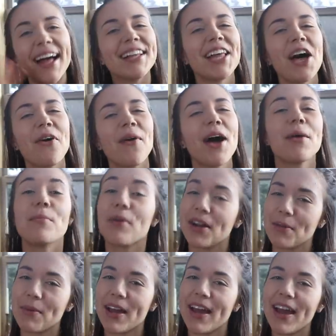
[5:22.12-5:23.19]
Hello, I
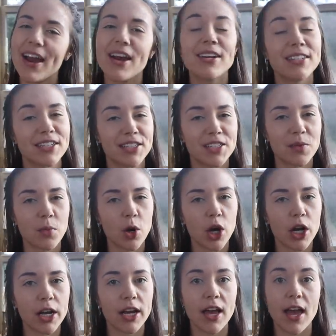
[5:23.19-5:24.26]
braided my hair, did some
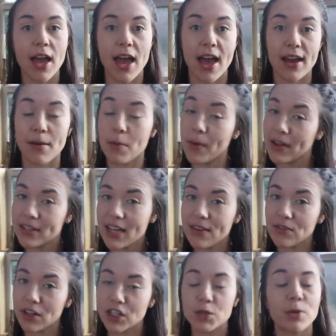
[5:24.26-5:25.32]
work, and I'm about to
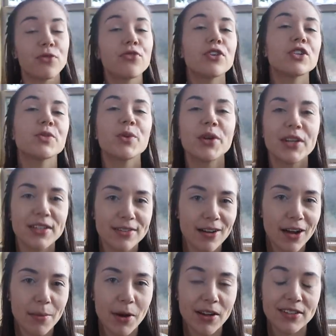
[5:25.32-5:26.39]
have lunch, but first we're gonna
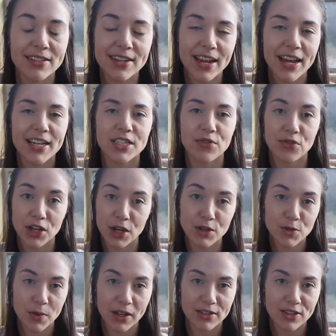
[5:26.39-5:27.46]
talk about today's video
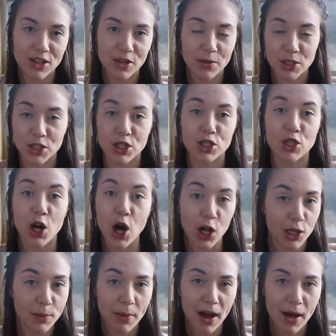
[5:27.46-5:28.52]
sponsor, which is
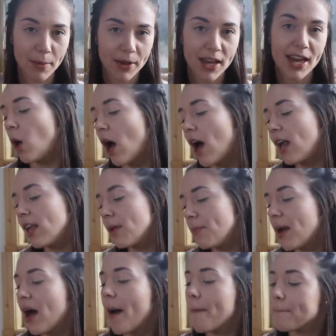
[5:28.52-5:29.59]
Olipop.
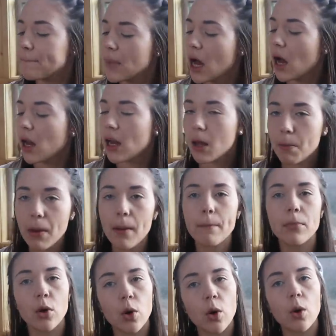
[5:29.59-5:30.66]
Olipop, Olipop,
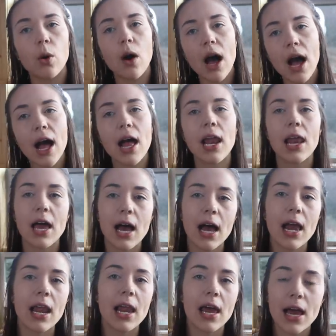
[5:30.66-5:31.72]

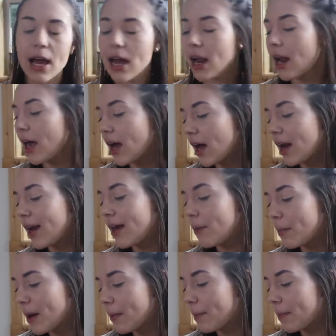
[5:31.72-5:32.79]
oh,
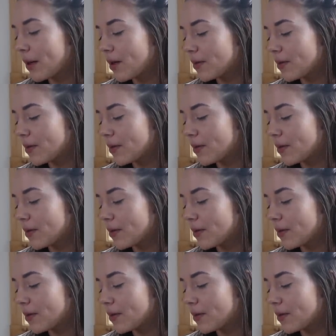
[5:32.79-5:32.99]
Olipop, Pop.